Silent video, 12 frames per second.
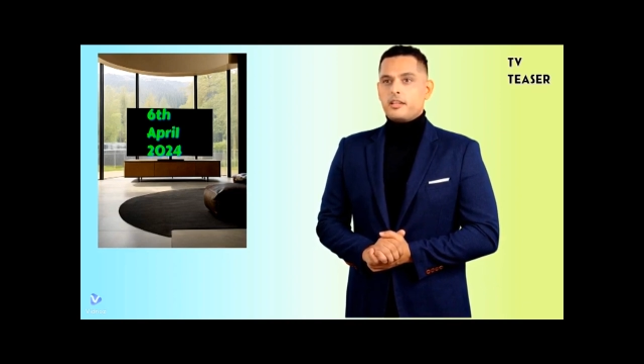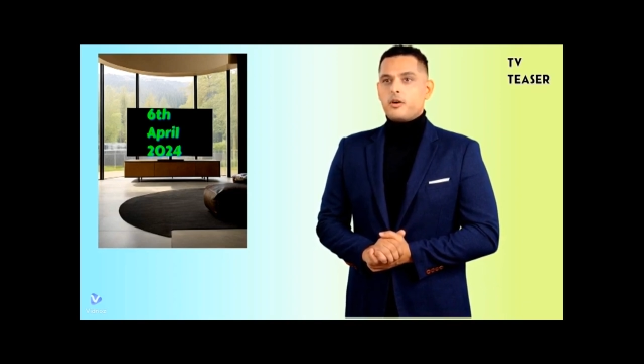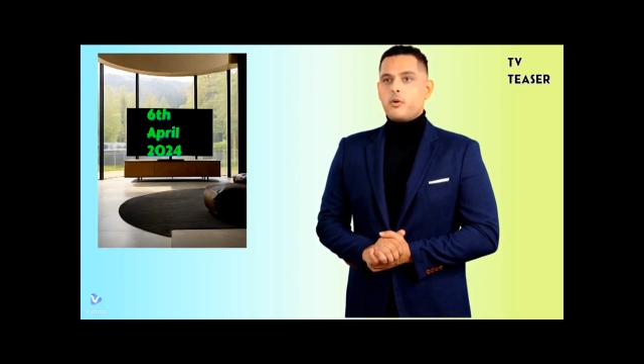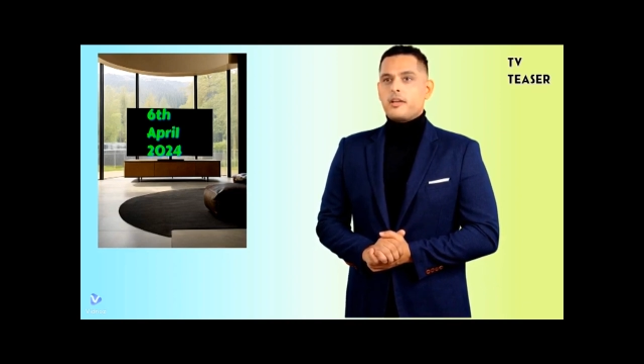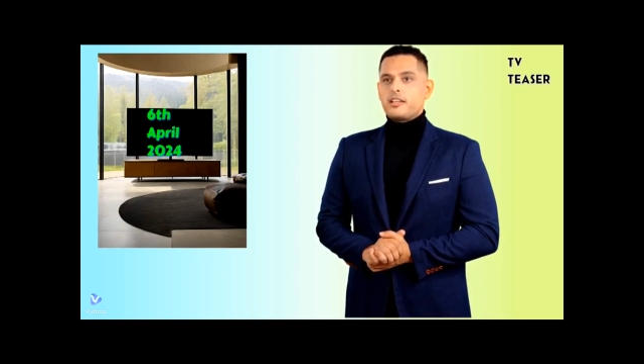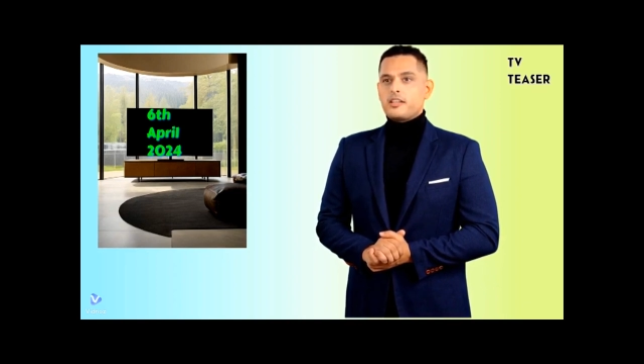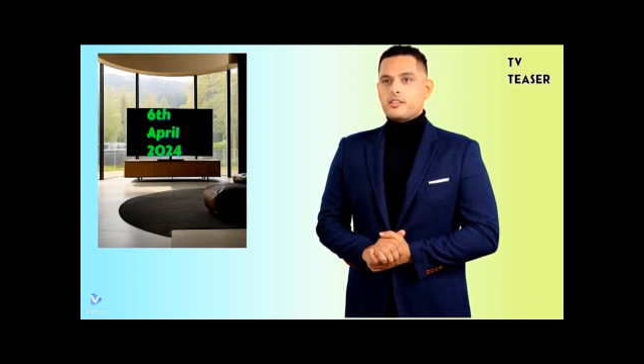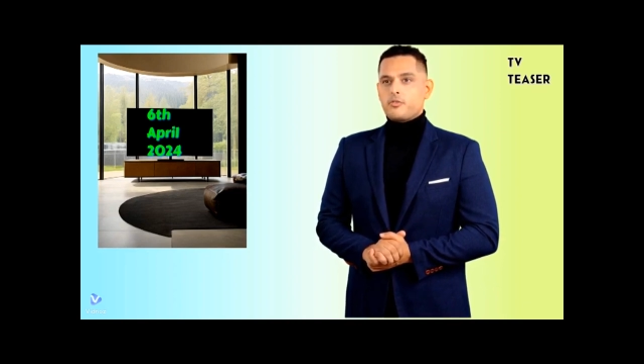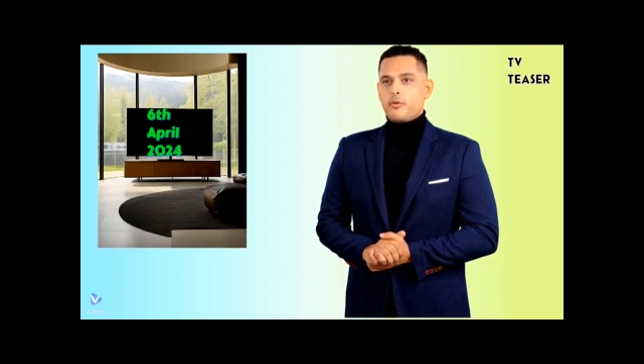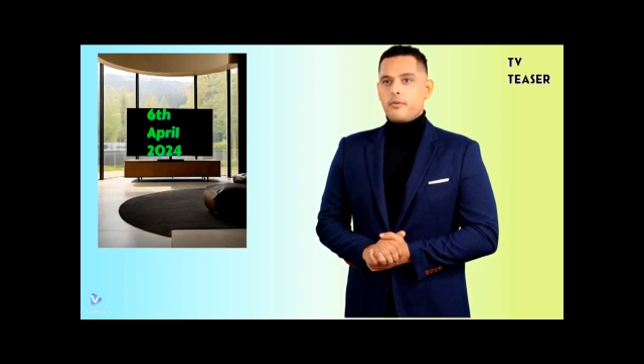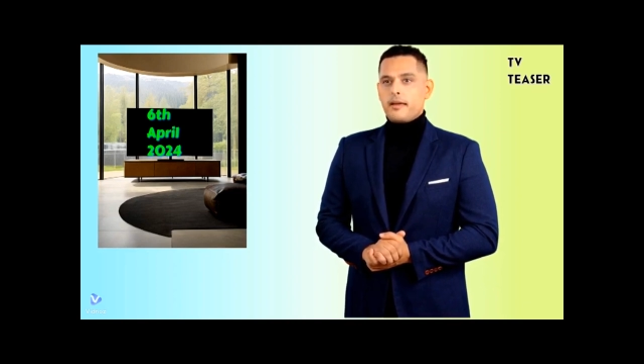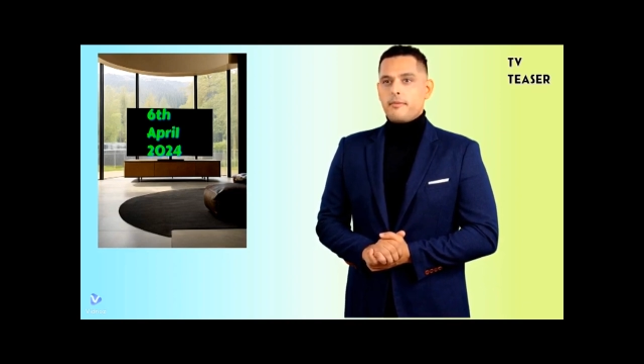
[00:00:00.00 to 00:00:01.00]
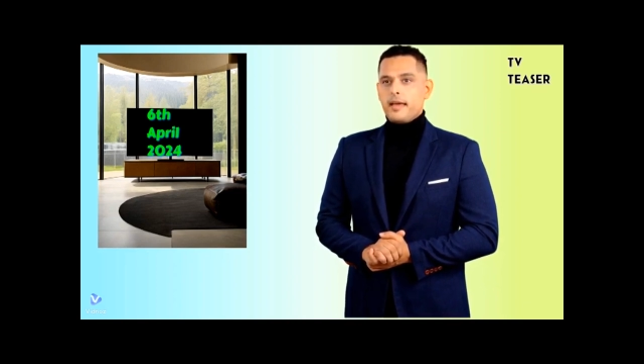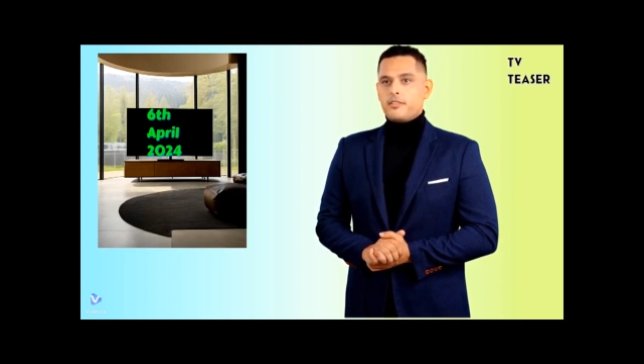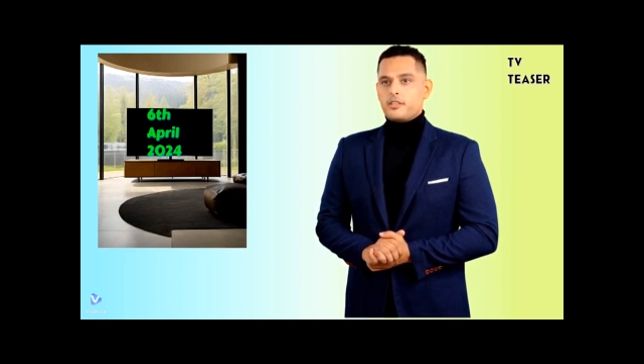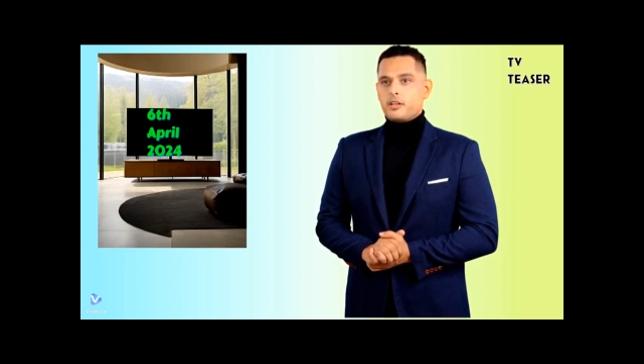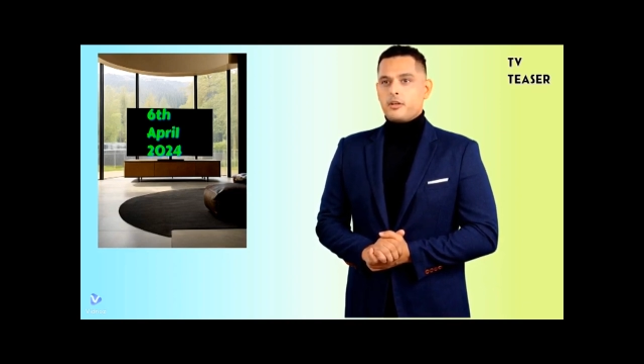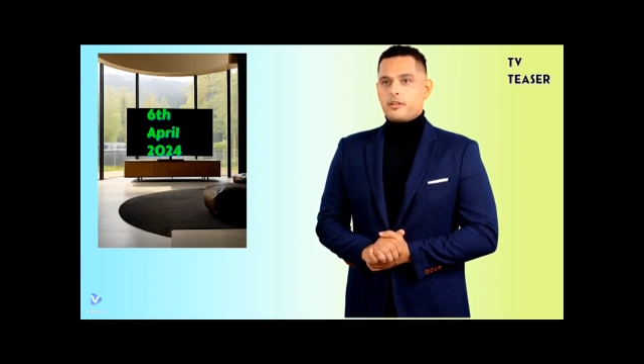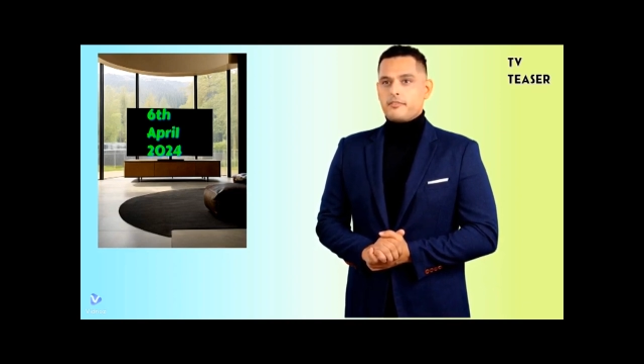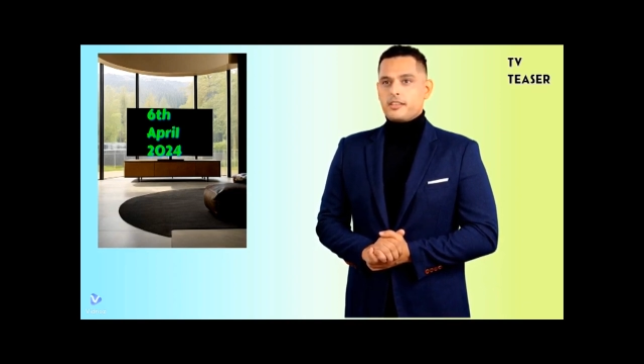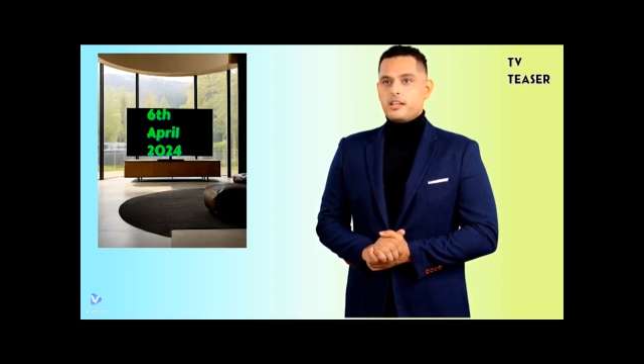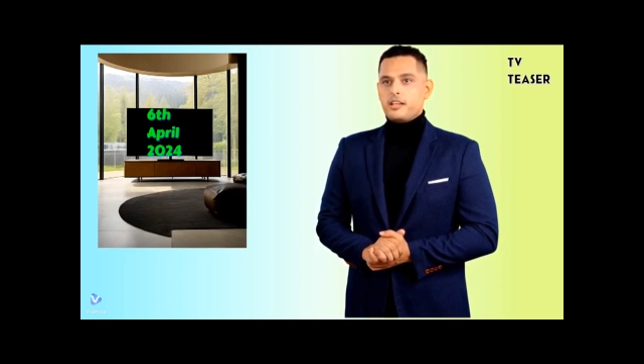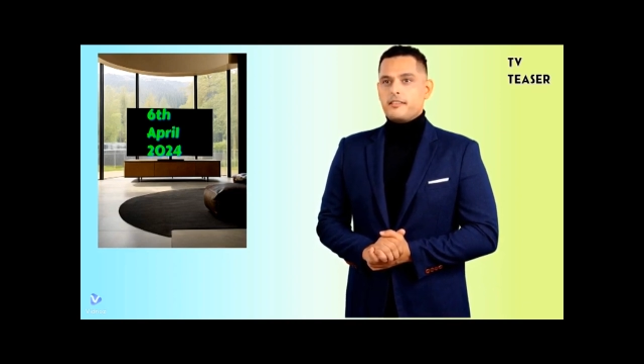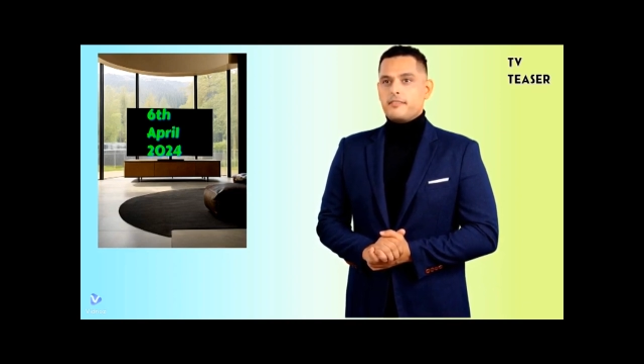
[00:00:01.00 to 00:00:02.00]
the questions will be about
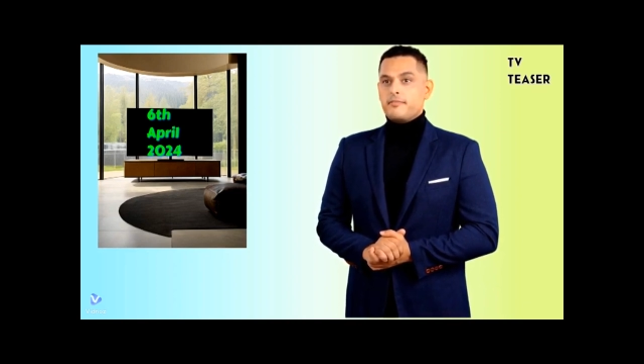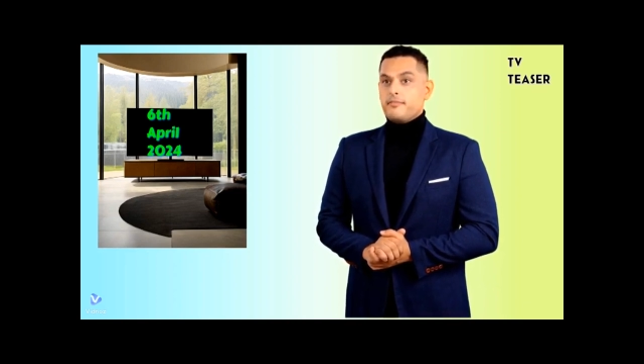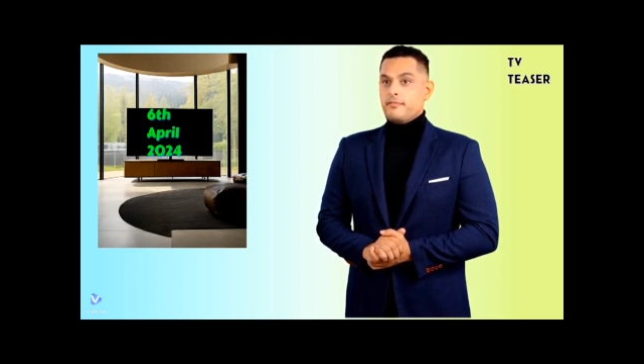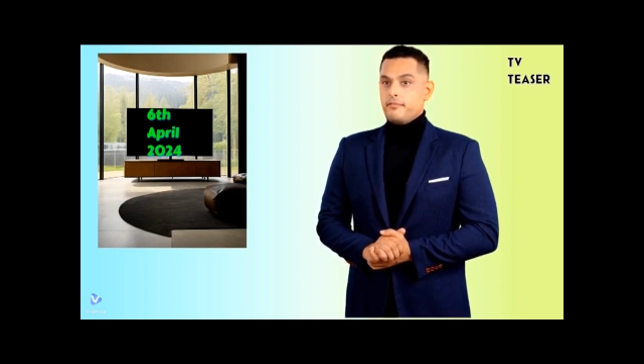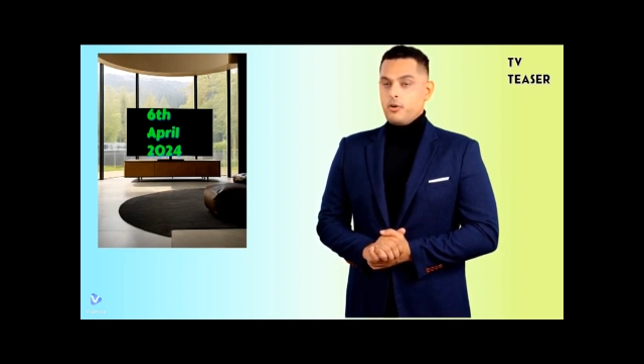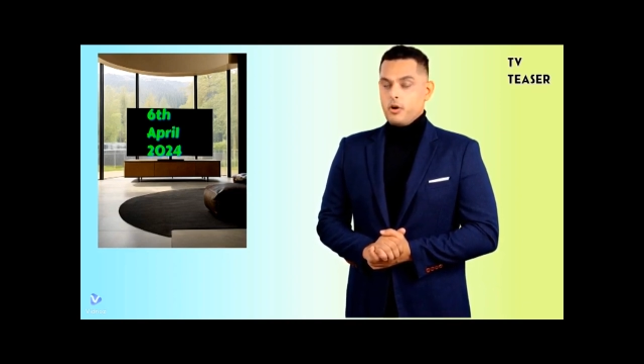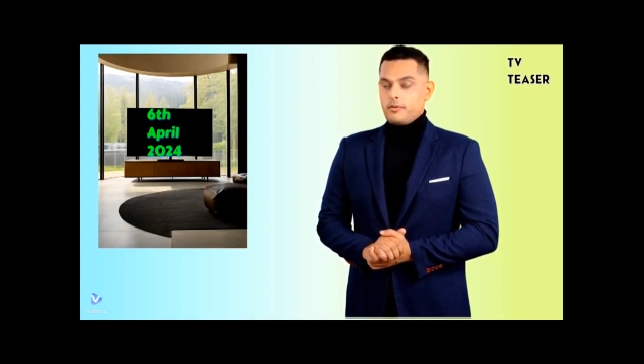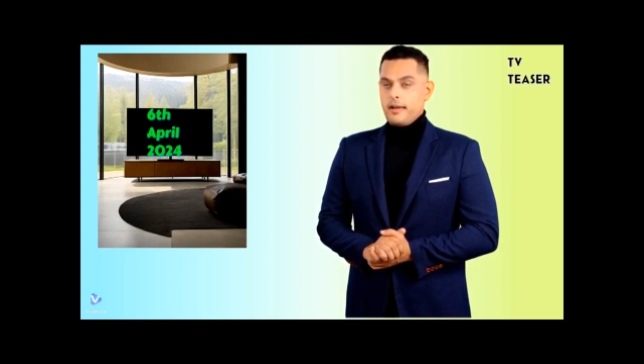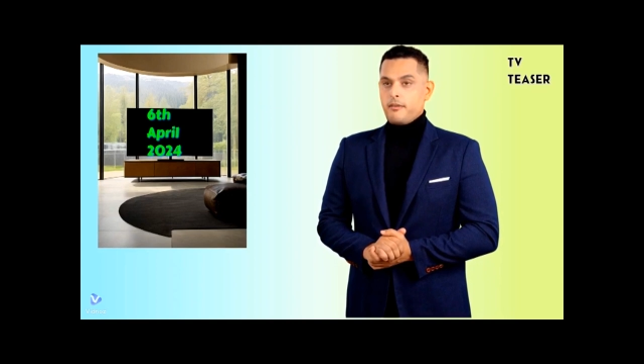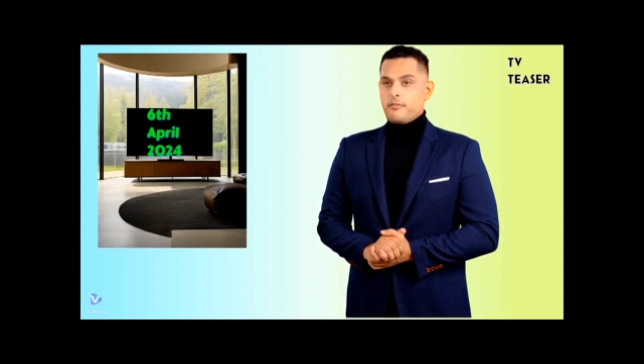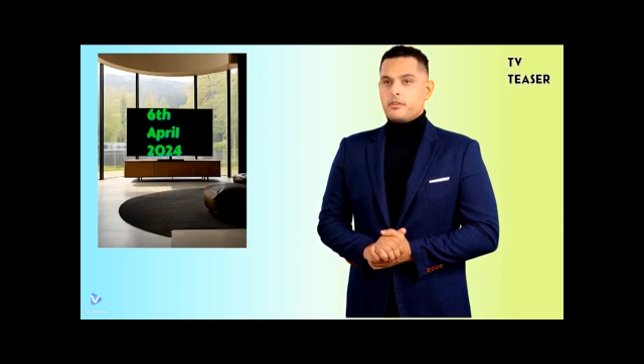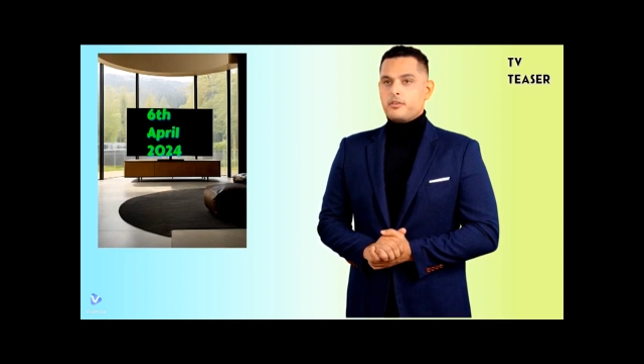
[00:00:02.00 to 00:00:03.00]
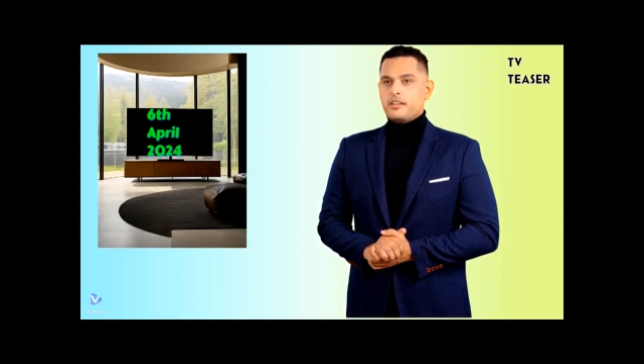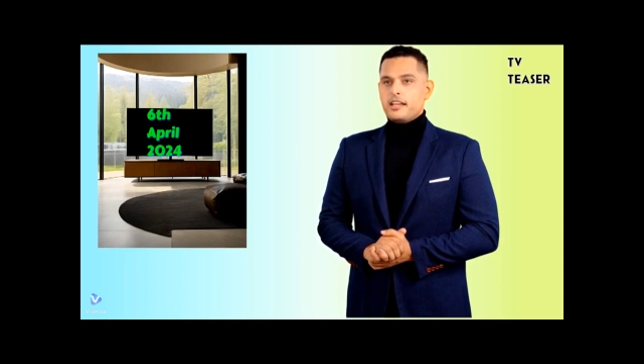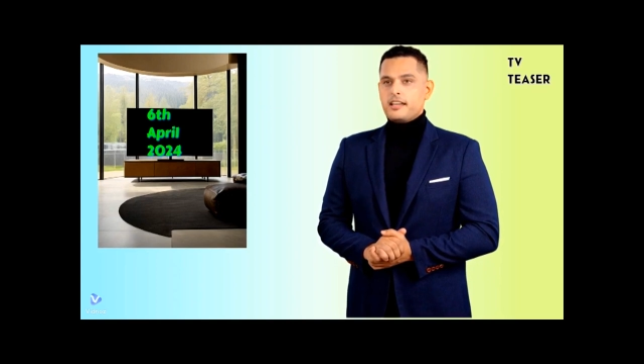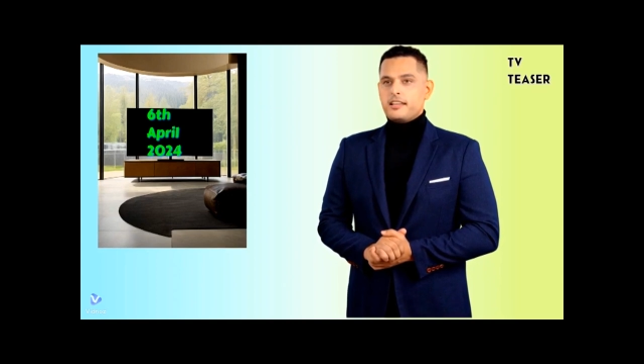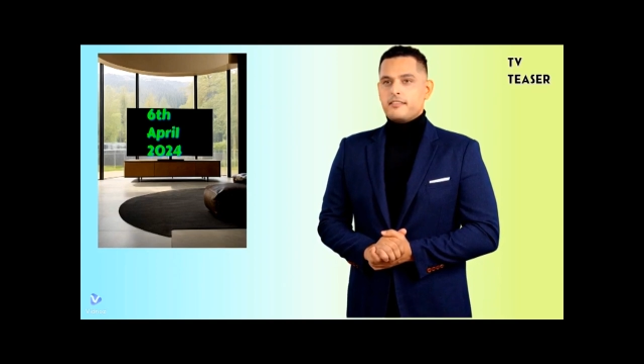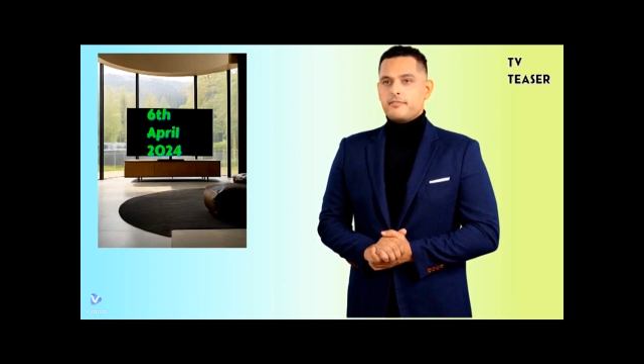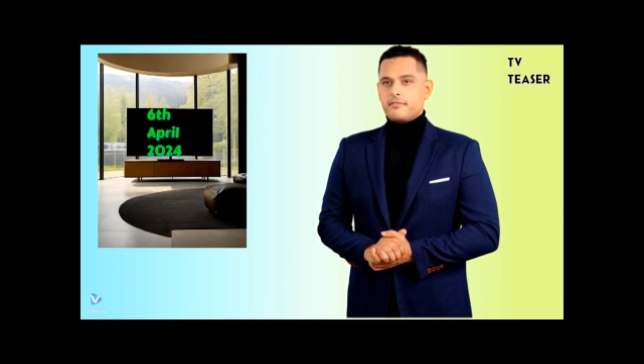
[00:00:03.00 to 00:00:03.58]
Eurovision. Or about music.